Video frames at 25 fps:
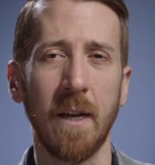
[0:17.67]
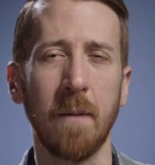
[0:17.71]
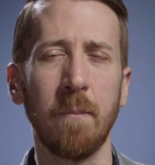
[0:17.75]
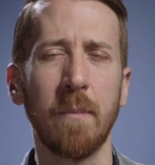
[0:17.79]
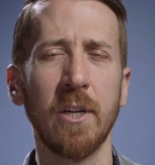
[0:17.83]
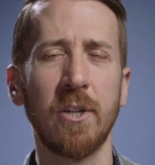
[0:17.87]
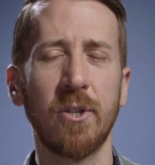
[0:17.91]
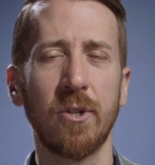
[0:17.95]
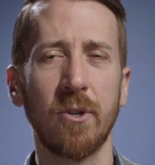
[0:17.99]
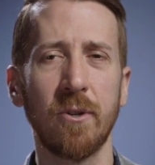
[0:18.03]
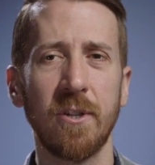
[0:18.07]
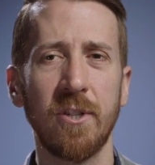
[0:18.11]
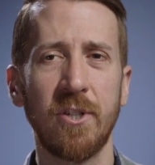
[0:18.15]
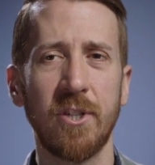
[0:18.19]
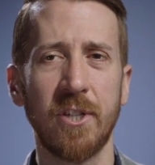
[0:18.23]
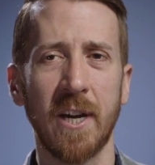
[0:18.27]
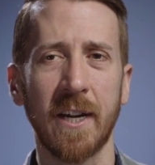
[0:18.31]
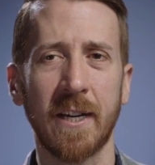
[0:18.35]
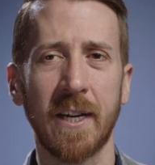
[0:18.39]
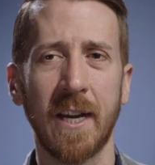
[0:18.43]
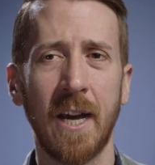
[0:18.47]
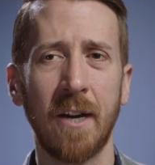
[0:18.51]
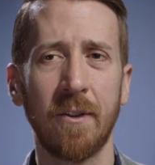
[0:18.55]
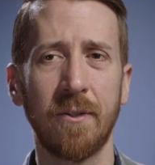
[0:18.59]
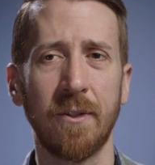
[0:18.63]
And be sure to
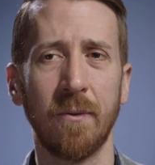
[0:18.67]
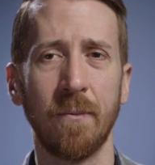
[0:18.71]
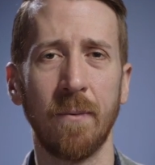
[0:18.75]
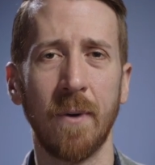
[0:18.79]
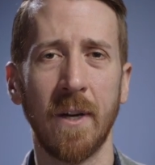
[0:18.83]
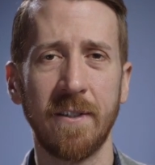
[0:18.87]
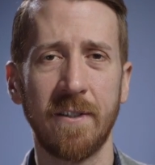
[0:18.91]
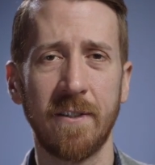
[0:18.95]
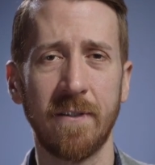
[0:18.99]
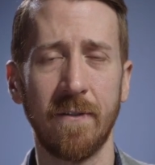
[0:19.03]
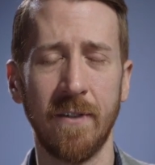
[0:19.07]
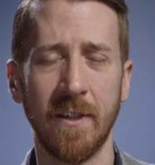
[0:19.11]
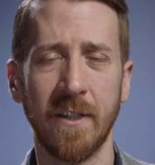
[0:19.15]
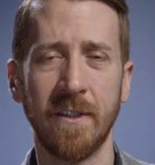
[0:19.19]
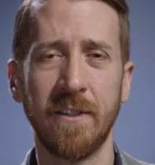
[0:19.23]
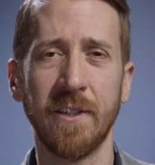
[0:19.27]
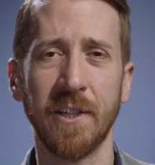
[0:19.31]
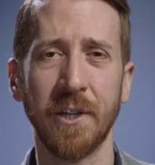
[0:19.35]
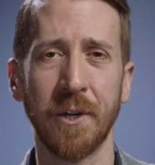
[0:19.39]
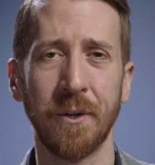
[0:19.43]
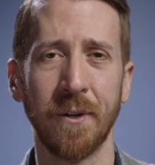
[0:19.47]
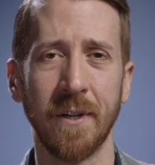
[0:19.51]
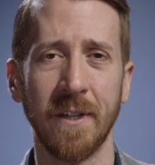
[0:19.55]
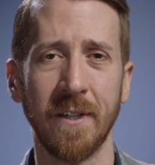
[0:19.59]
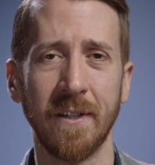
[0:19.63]
check out the rest of this
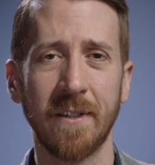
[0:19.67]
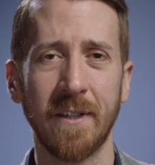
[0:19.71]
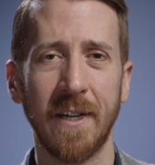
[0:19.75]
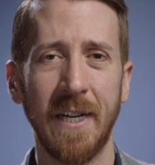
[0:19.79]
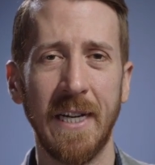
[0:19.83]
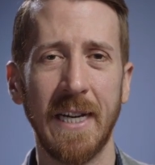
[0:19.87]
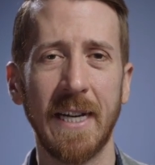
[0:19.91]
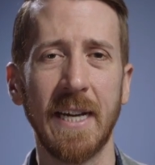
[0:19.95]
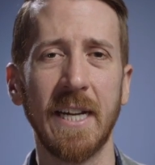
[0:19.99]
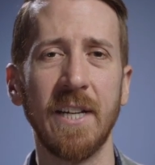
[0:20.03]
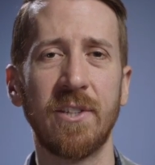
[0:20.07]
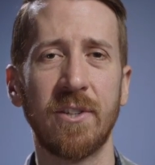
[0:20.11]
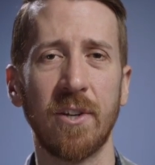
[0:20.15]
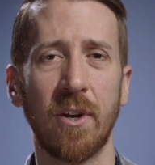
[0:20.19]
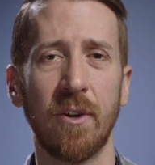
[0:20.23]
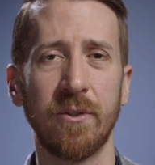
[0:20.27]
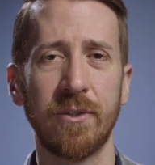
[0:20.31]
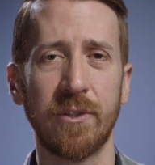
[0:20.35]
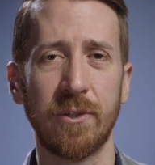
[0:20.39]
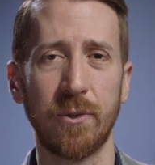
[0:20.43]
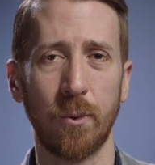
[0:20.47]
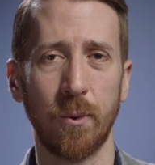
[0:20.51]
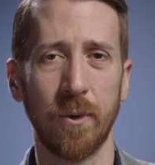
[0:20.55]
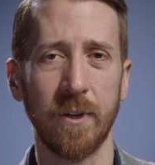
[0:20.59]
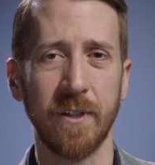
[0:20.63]
series, It's All
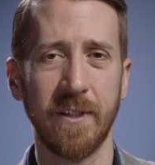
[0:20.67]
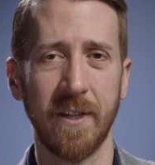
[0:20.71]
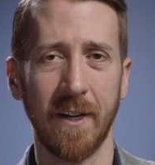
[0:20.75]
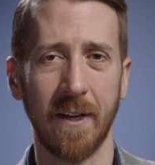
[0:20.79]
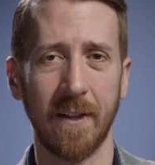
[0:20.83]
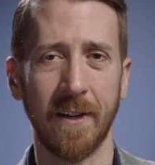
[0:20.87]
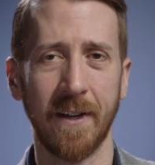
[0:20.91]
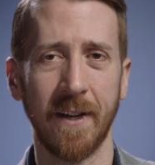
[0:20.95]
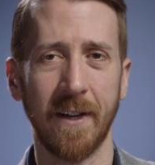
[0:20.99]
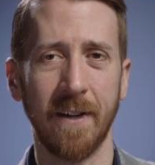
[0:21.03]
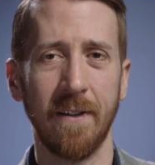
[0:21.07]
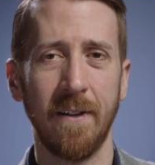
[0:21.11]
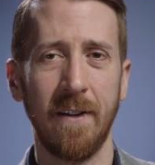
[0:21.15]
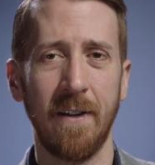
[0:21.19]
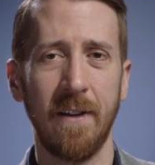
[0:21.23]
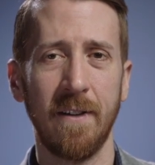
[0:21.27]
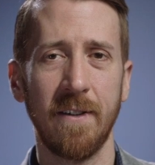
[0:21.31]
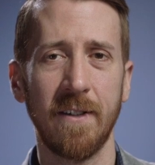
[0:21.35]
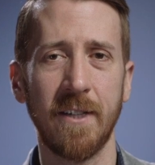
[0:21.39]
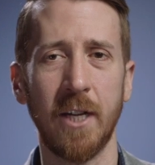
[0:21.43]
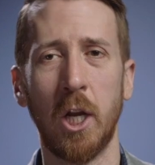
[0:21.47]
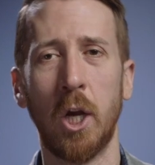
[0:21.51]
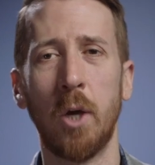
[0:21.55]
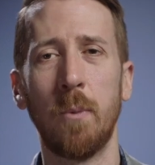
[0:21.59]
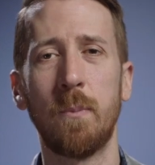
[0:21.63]
Storytelling,
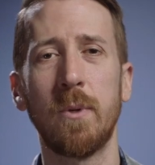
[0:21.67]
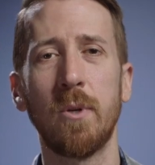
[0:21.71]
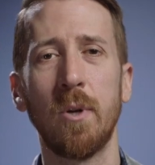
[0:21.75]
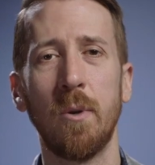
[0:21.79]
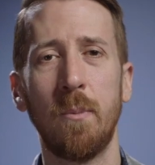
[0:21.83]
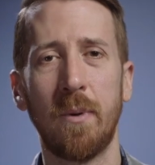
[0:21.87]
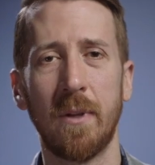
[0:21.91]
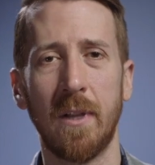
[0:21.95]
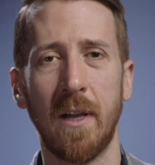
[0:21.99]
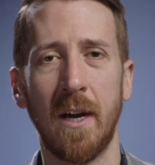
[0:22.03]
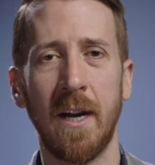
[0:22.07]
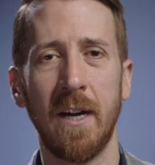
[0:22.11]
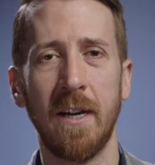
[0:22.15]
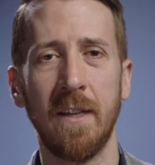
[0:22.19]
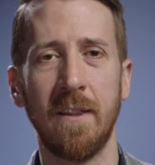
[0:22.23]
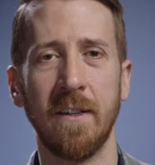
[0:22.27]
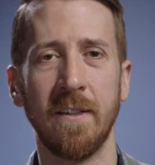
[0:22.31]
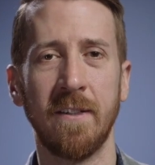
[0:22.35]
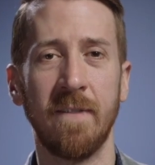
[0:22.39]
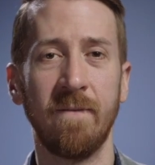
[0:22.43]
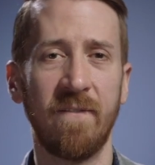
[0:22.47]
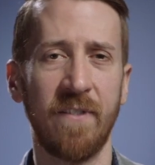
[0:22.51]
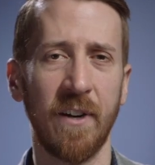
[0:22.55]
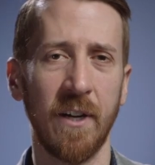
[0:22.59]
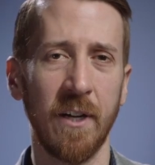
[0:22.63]
to help you apply
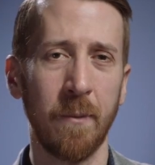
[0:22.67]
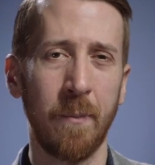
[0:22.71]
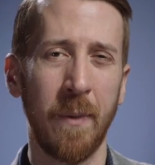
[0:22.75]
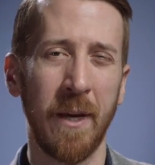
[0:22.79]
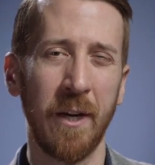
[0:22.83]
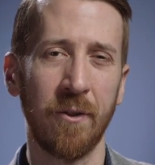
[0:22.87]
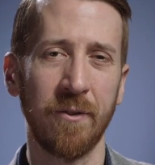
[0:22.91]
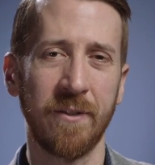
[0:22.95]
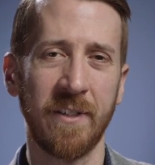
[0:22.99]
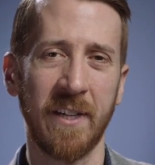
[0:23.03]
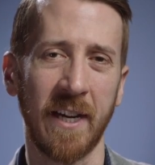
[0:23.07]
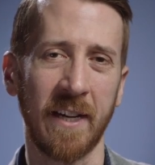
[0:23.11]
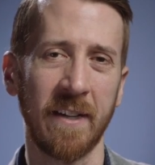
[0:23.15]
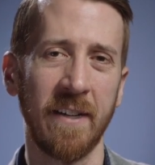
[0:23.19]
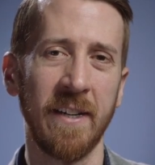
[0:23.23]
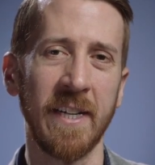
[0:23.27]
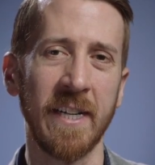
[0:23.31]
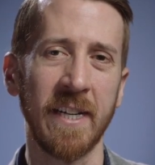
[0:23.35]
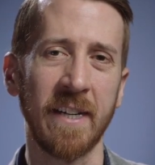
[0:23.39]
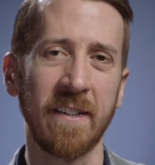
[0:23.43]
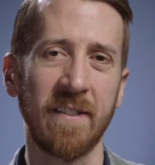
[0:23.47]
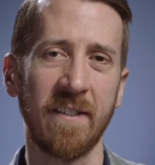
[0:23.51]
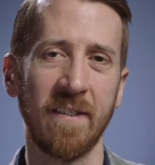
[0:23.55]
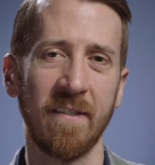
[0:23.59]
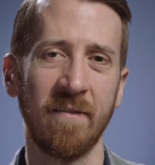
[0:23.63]
the fundamental
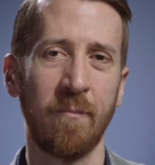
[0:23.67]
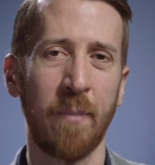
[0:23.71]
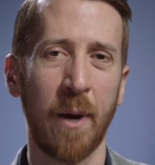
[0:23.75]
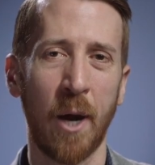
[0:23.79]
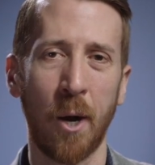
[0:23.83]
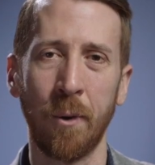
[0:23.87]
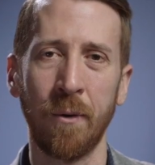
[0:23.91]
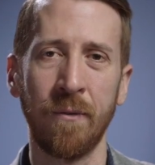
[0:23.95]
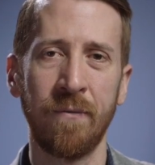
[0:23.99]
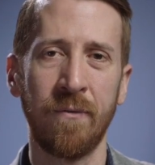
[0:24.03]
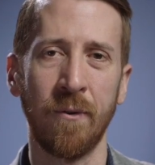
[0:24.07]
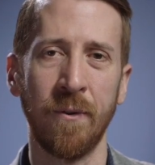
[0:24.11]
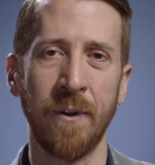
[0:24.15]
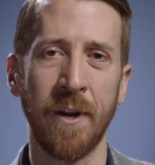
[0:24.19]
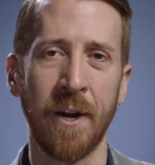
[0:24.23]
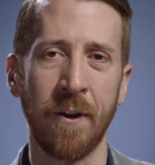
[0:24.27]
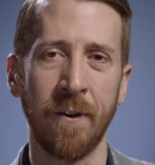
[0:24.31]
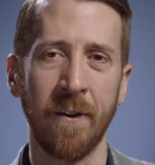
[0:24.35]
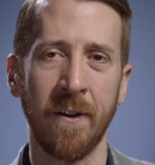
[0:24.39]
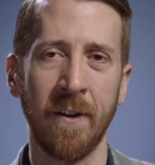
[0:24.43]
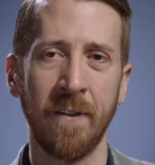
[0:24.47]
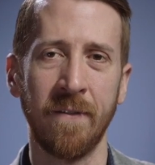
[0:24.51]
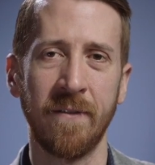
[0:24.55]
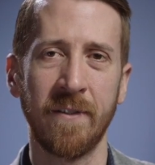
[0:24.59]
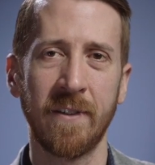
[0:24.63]
techniques of powerful
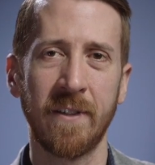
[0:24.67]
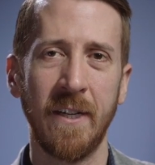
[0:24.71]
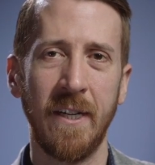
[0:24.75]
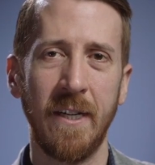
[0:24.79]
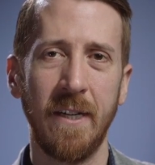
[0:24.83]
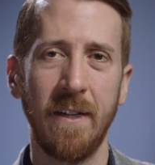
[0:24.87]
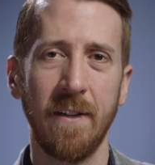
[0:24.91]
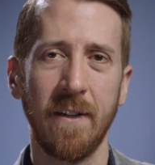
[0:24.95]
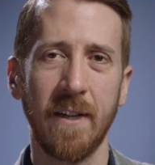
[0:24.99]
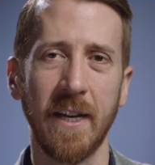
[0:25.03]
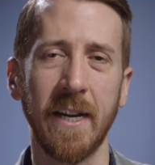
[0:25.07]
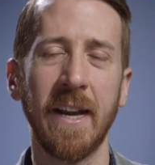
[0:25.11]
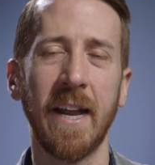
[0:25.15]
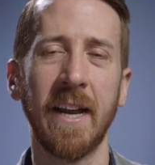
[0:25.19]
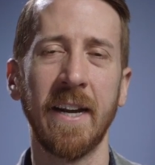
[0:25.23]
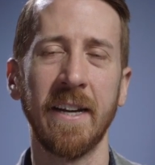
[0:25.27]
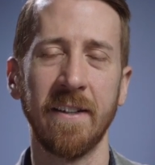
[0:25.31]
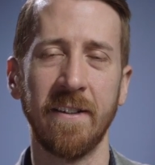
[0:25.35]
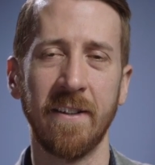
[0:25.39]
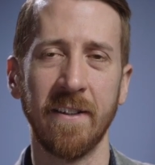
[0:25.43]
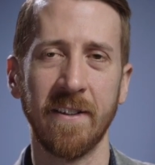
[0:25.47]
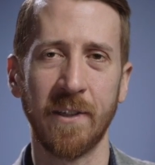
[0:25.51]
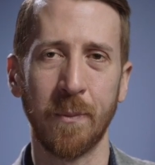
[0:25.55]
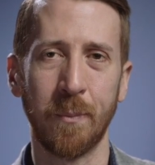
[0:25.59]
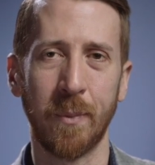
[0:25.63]
narratives in
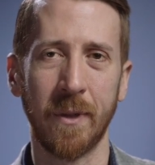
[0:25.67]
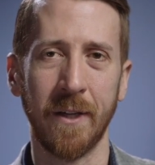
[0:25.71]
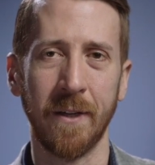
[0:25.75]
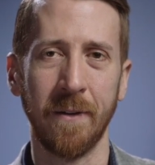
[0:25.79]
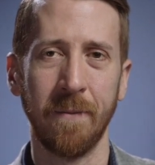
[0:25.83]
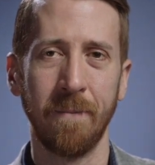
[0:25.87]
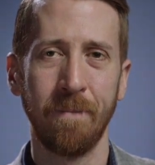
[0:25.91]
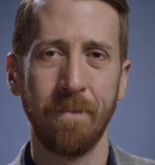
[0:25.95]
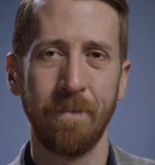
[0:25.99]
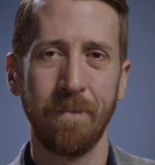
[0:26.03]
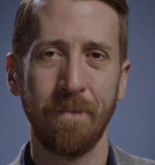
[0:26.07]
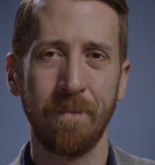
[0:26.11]
any discipline.